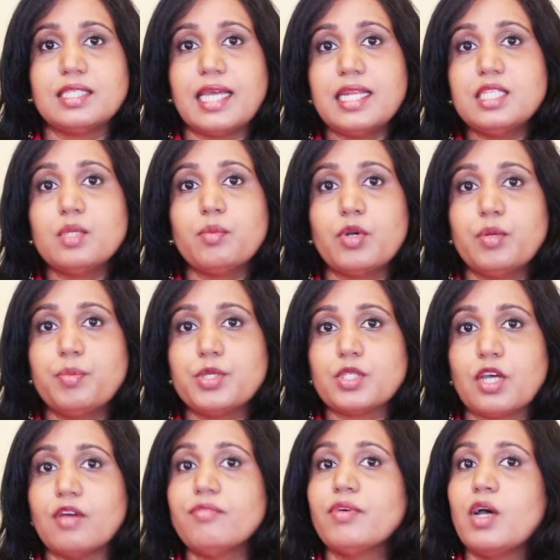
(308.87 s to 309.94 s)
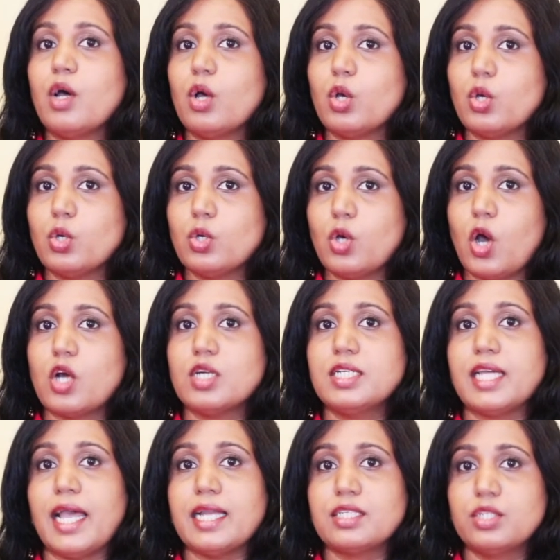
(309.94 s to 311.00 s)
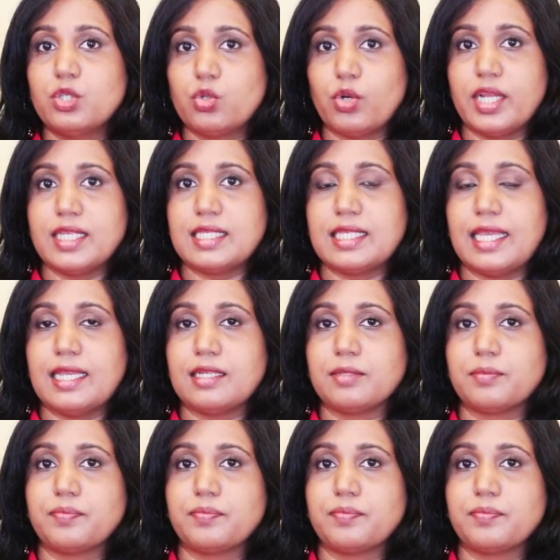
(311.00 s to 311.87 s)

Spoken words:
That is the purpose of contact tracing.